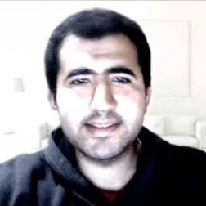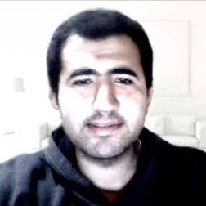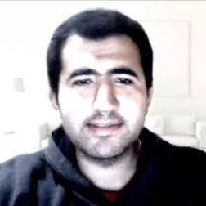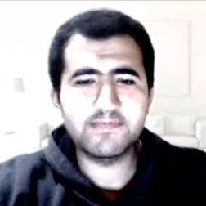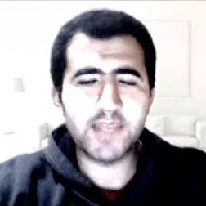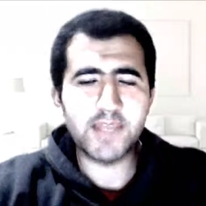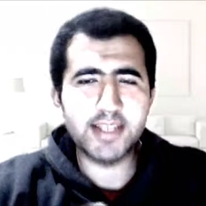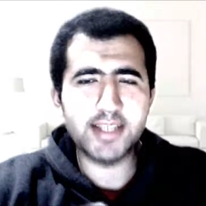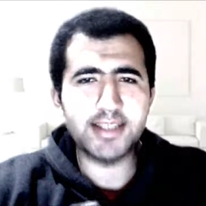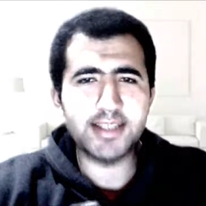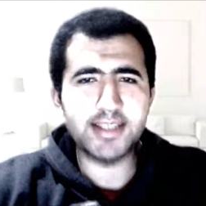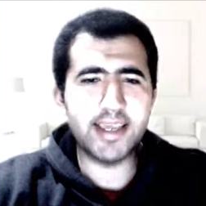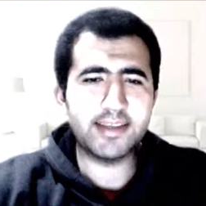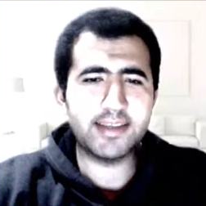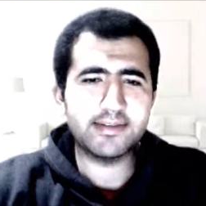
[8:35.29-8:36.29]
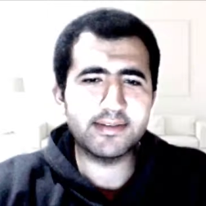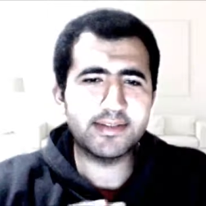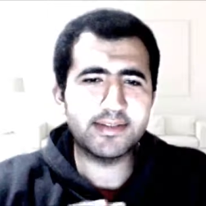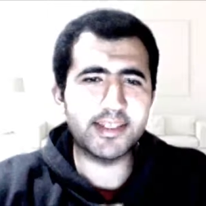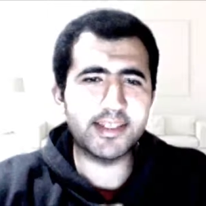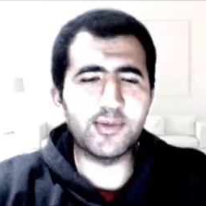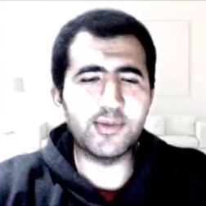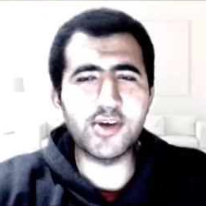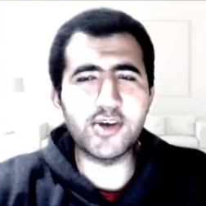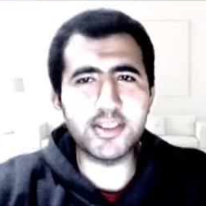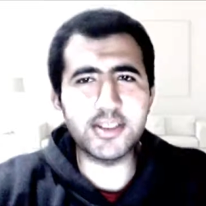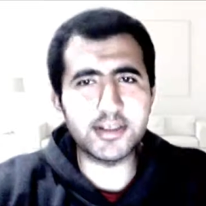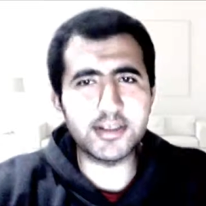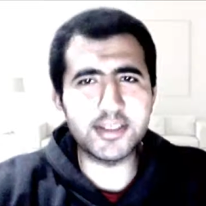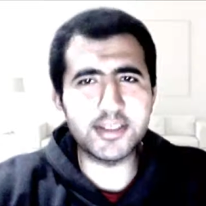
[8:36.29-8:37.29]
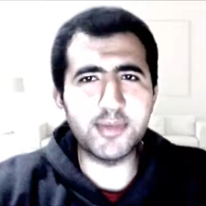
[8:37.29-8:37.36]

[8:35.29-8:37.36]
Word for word: It's like some words are similar.